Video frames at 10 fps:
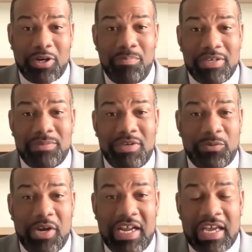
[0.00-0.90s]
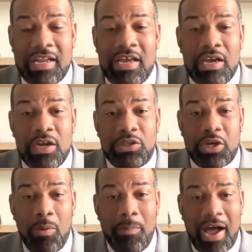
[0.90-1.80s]
Trump is misreading it.
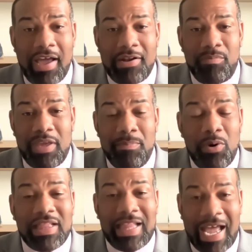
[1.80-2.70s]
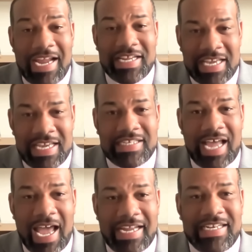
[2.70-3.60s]
Joe Biden, people liked his
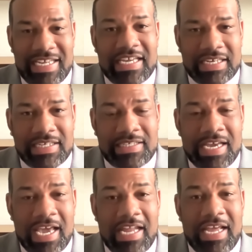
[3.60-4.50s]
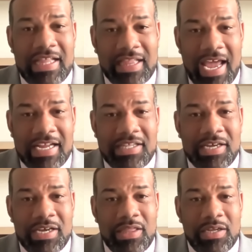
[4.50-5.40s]
ideas and they liked
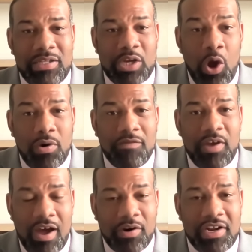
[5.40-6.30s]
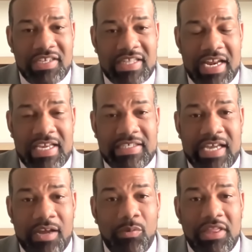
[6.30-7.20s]
the tone of governance that he
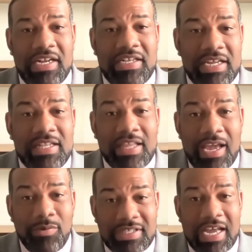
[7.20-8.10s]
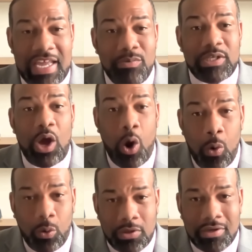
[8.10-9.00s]
set. What they didn't like was that he was
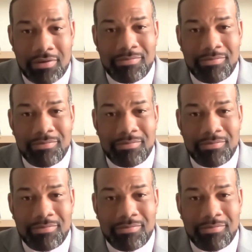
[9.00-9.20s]
old.